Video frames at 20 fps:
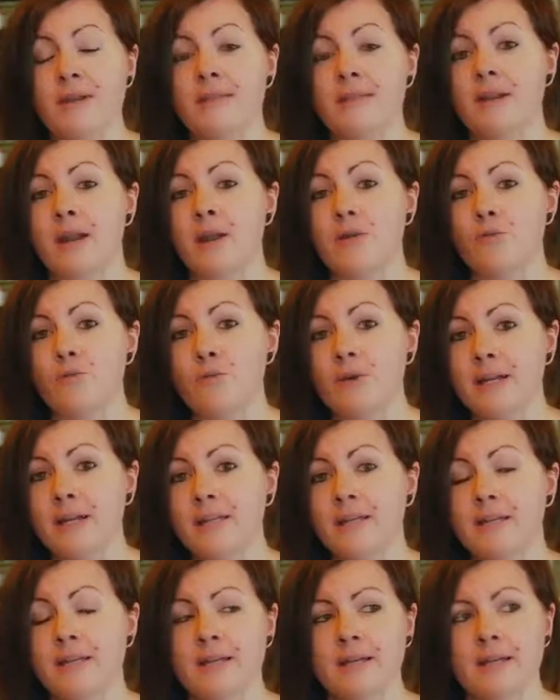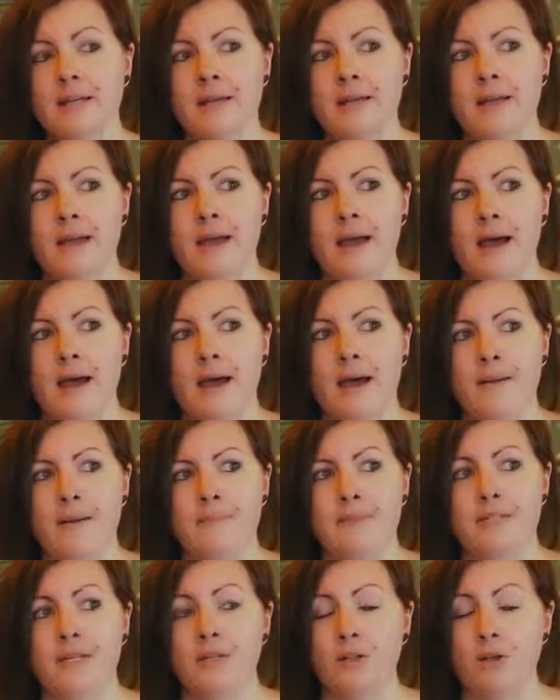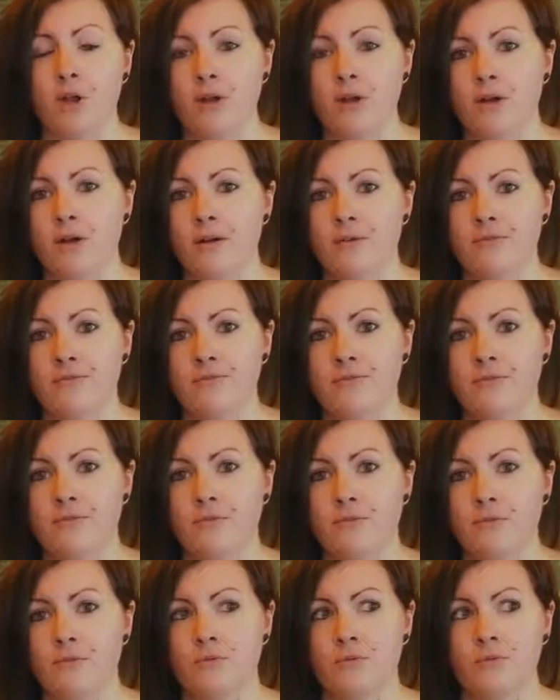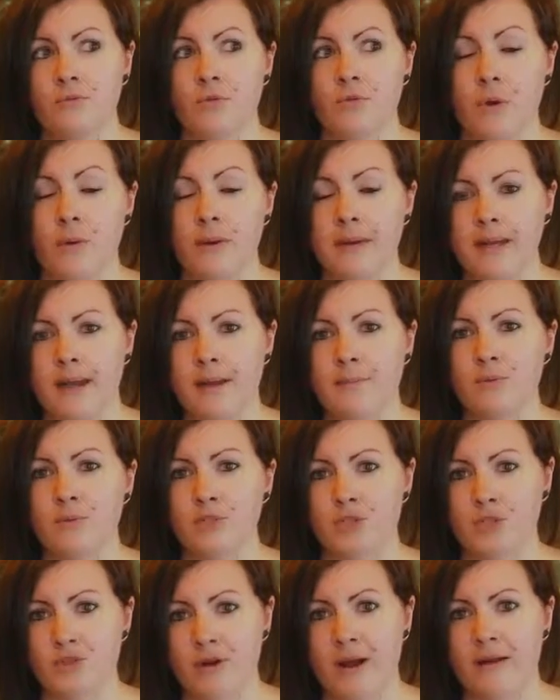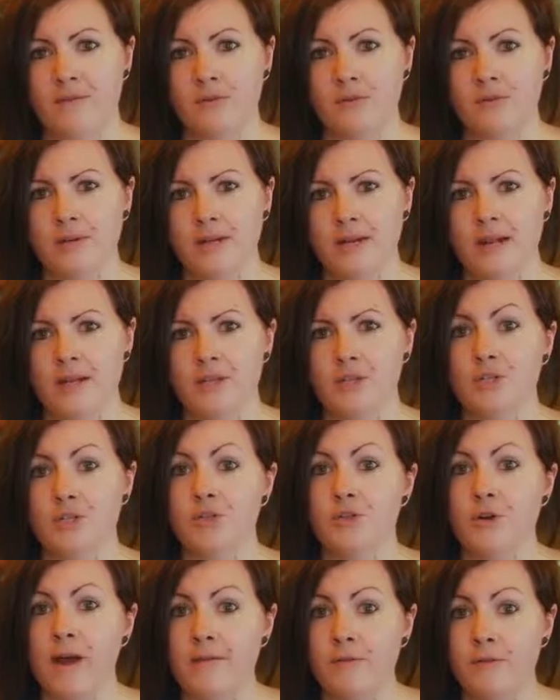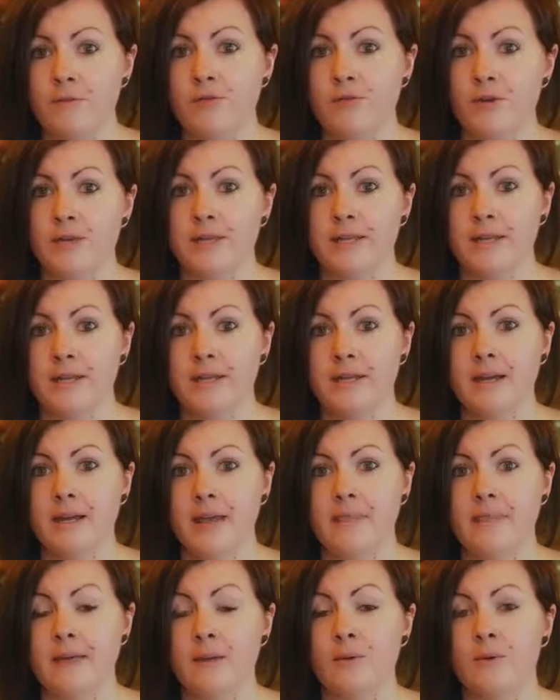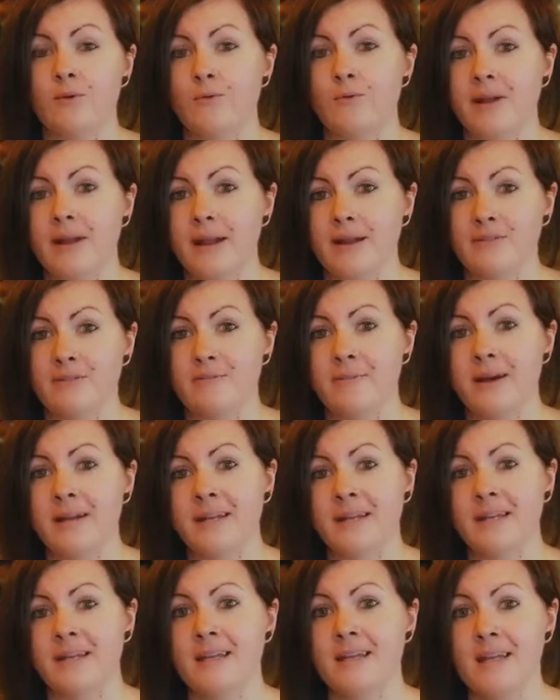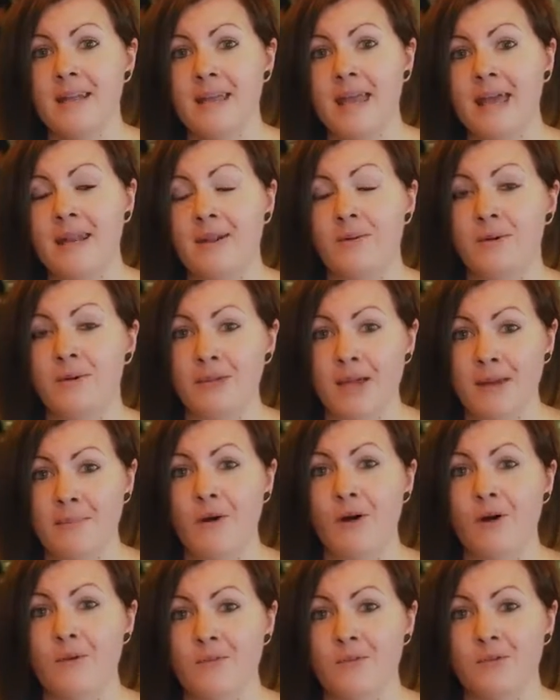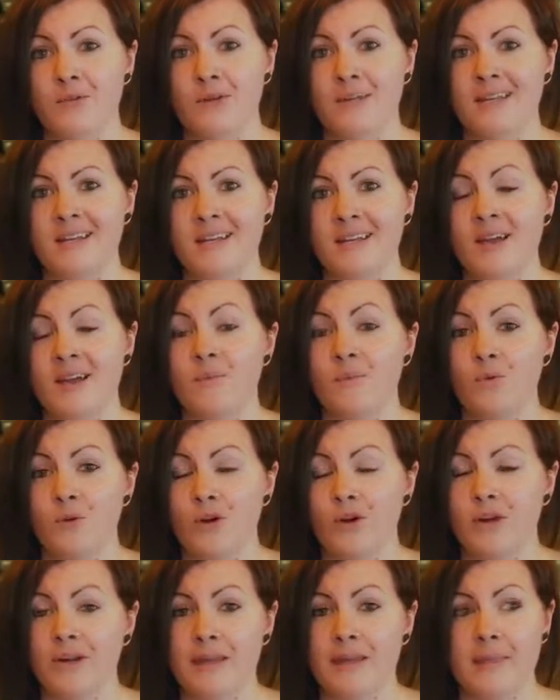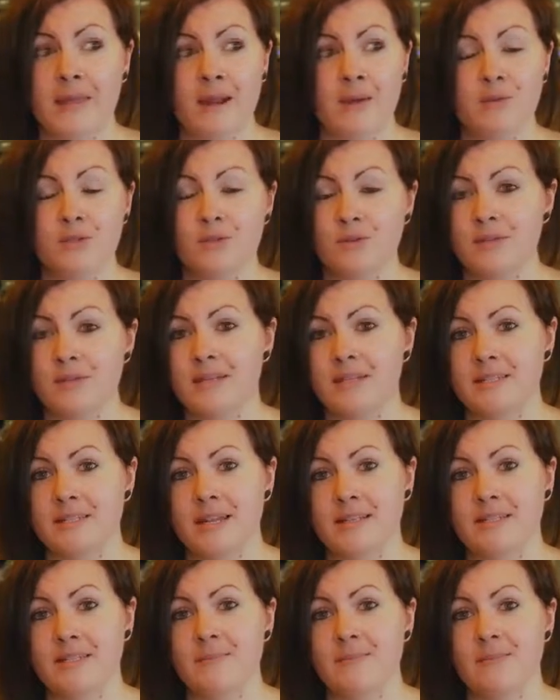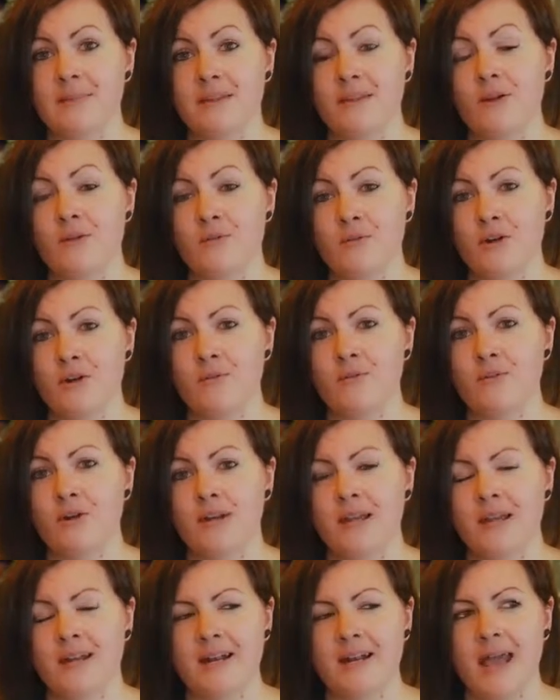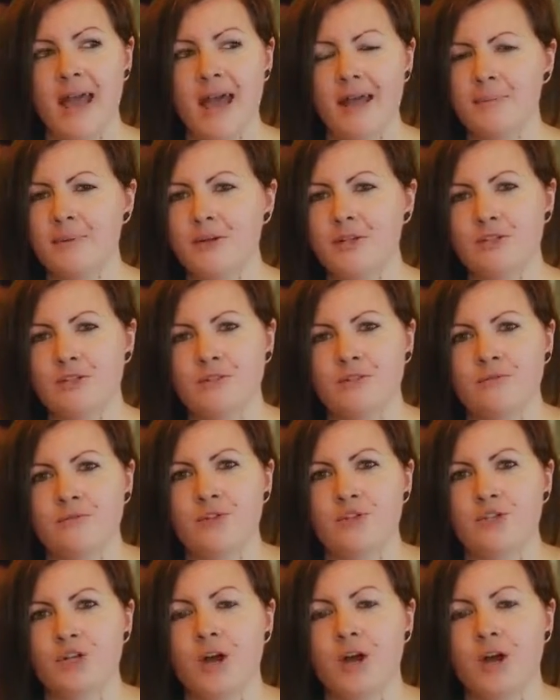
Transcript: thing that I really did a lot of growing up was travel, and I used to travel for a year and then I would run out of money and I would come home for a year and work, and then I would do the exact same thing over and over again. And I had a bunch of different